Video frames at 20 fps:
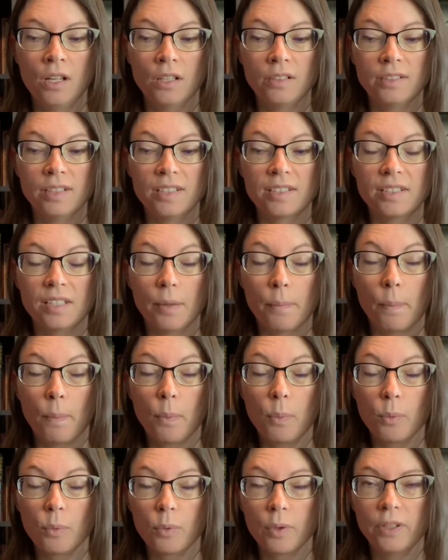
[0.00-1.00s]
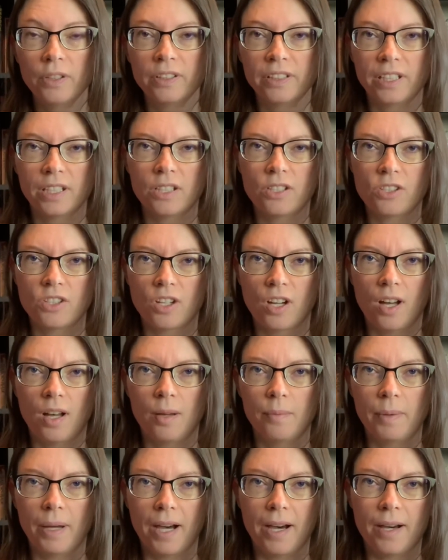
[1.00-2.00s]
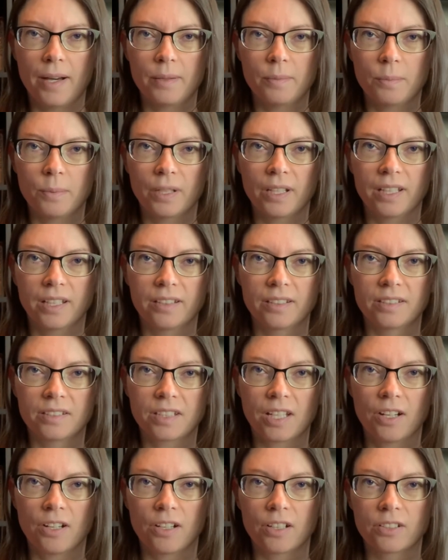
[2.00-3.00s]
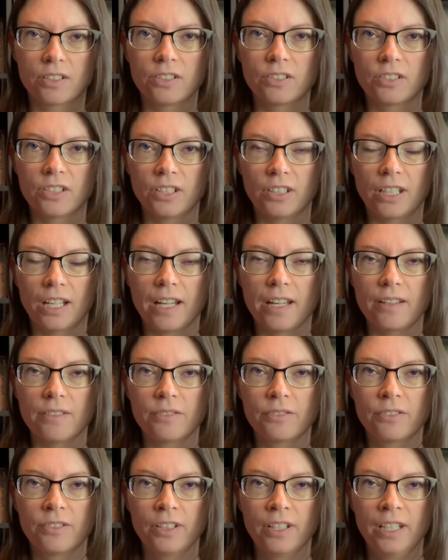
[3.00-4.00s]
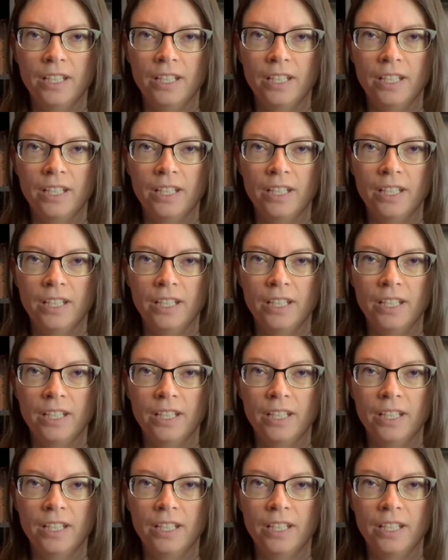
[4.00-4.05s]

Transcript: does a brilliant job at bringing this character to life.